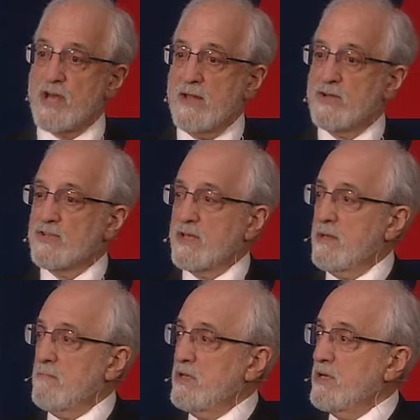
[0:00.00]
changes
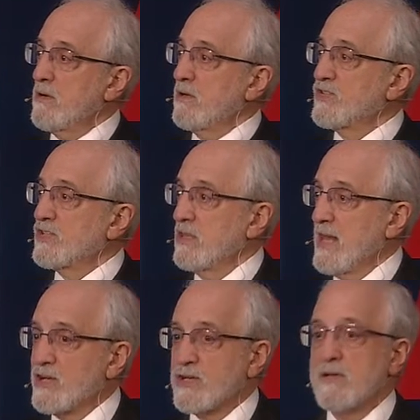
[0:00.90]
in material
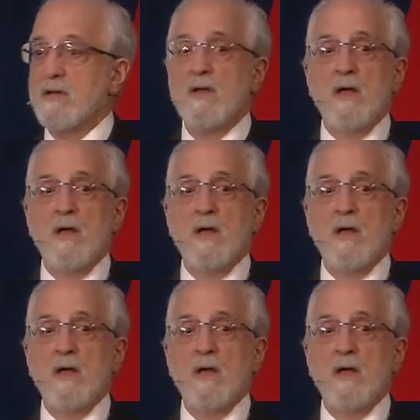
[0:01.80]
selection,